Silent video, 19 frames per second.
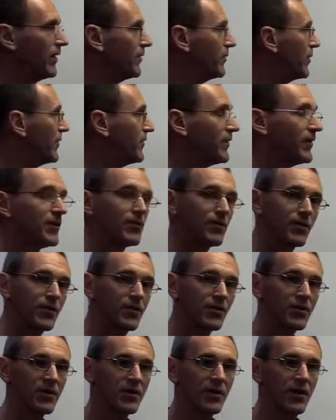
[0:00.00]
we've
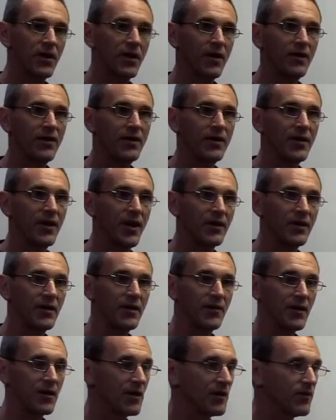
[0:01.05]
introduced the idea
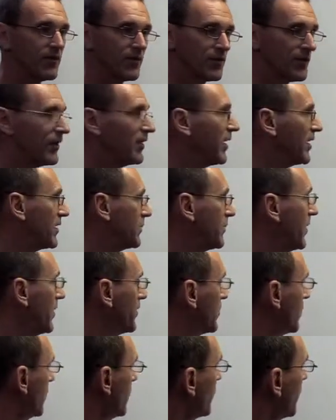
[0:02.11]
of the inverse of the
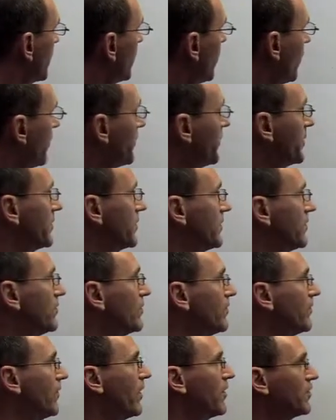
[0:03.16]
exponential. We called this new
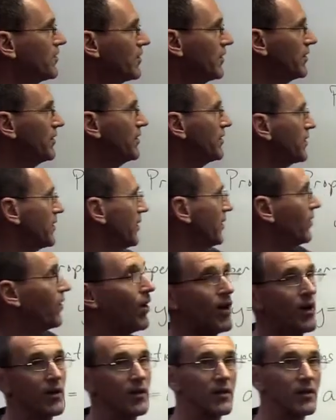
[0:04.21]
function the
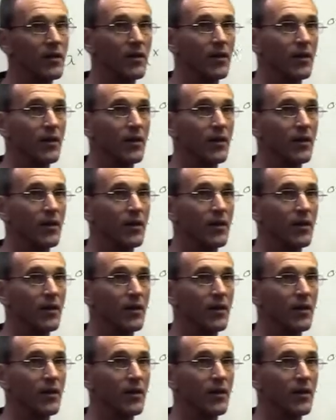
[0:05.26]
log,